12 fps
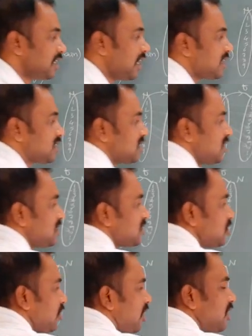X
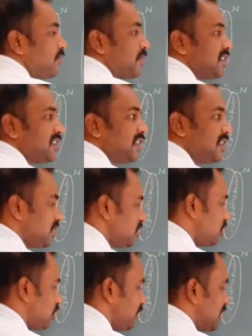is not present in
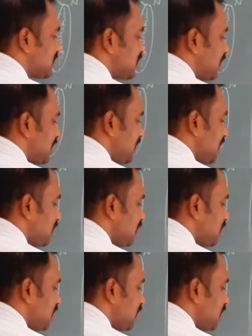the domain set.